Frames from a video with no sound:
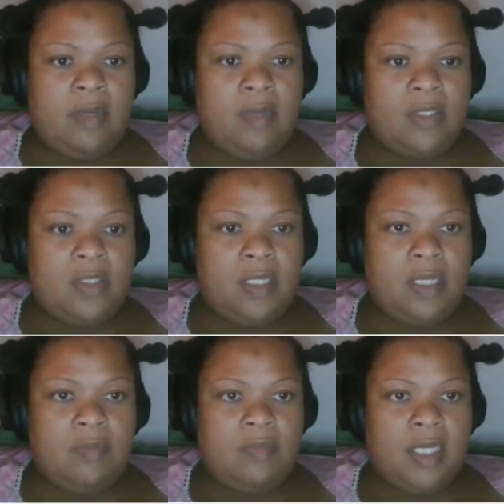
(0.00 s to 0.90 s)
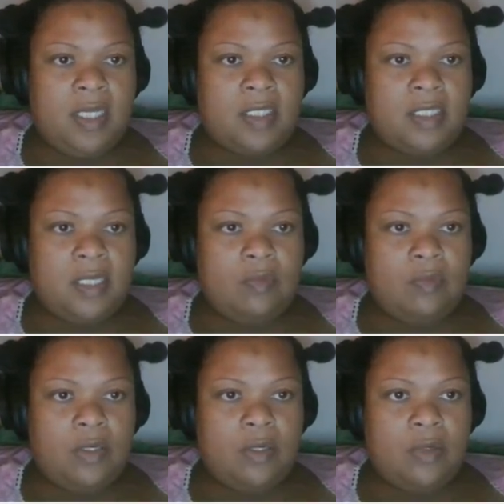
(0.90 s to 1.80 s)
And most of the commands that
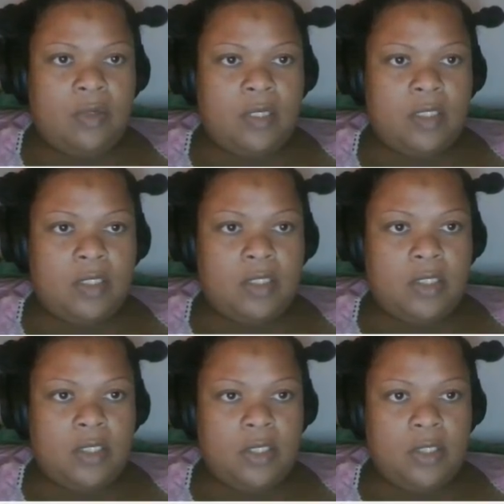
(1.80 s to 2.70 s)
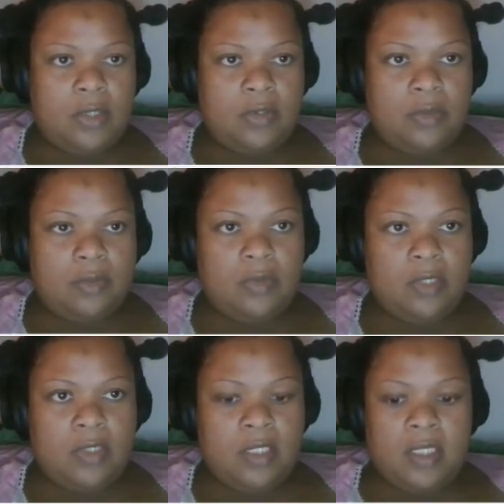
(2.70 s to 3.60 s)
we're going to
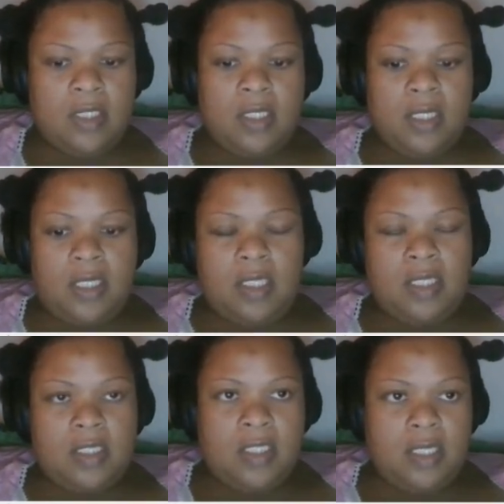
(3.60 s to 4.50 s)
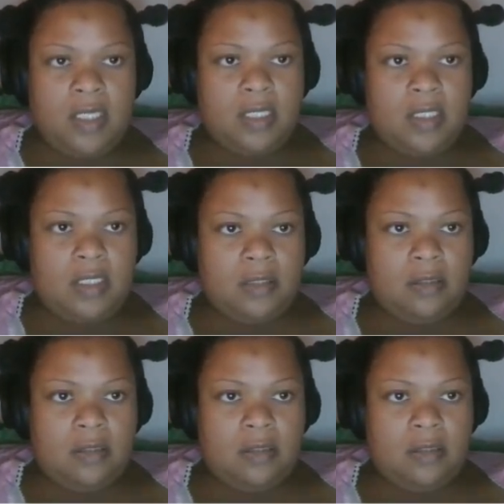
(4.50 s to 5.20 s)
use is git.